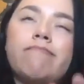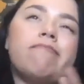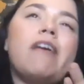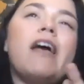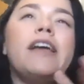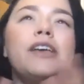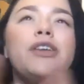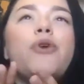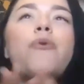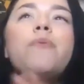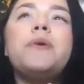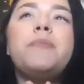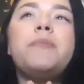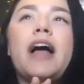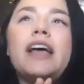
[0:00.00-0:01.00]
like, you know, when
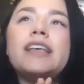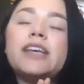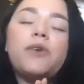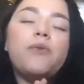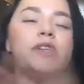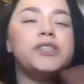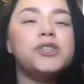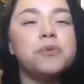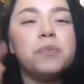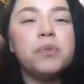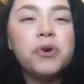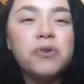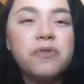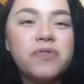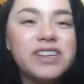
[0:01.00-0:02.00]
people ask like, what's your
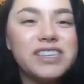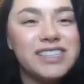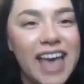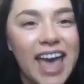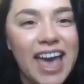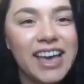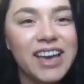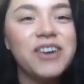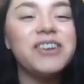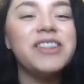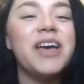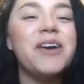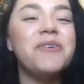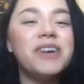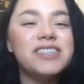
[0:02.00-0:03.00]
perfect day? Or
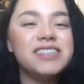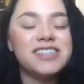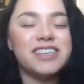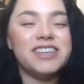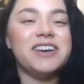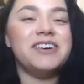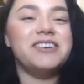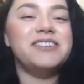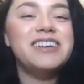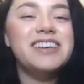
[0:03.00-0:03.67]
like, what's, you know,